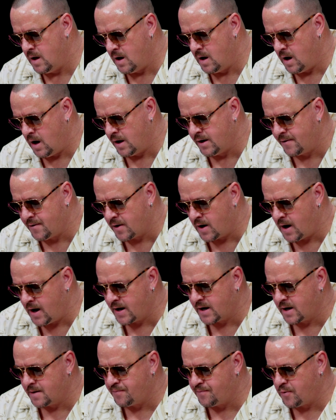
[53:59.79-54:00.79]
Another hike
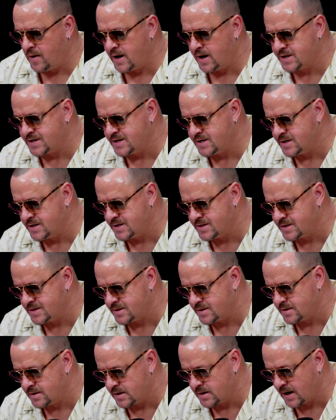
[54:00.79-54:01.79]
in prices,
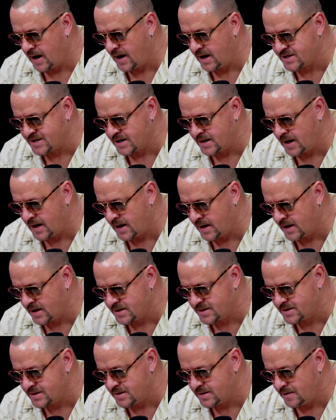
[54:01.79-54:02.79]
gas and
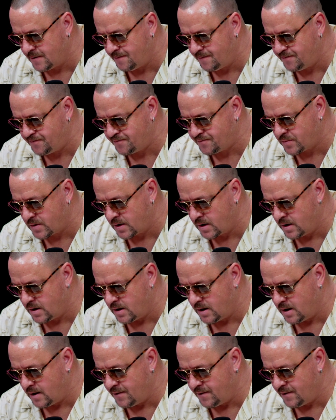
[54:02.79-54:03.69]
eggs. The